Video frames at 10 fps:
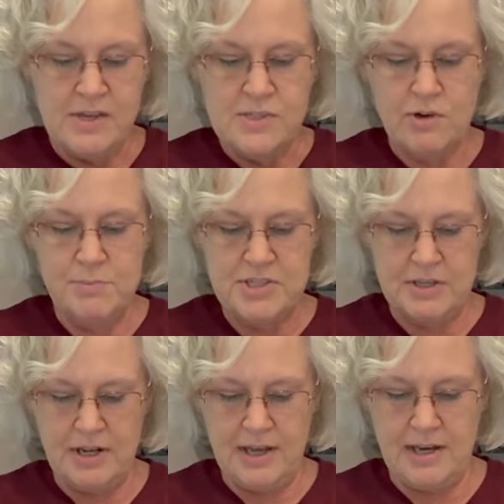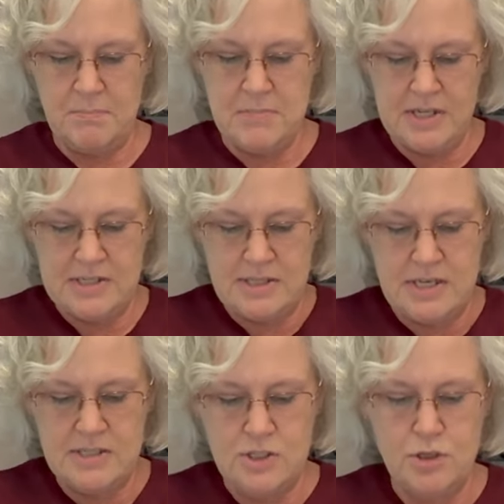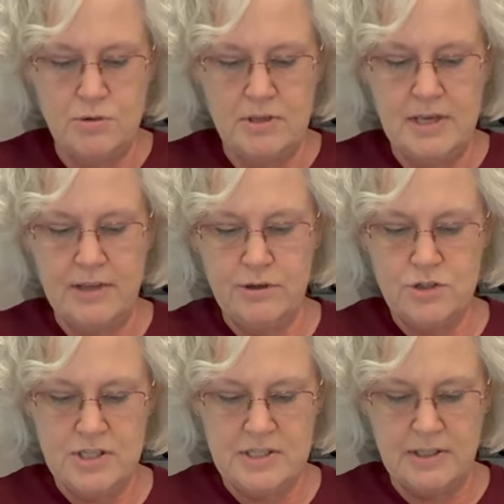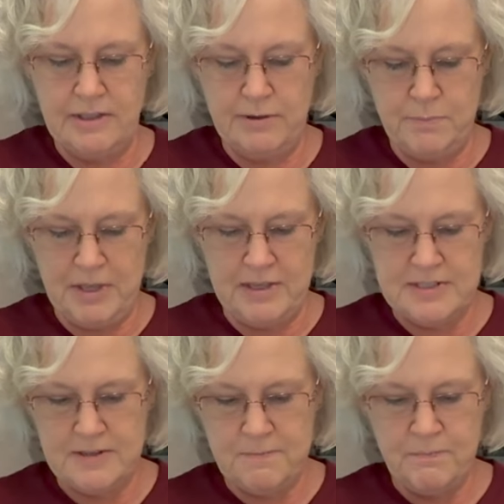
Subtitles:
So I'm just going to kind of mix these 2 together just a little bit,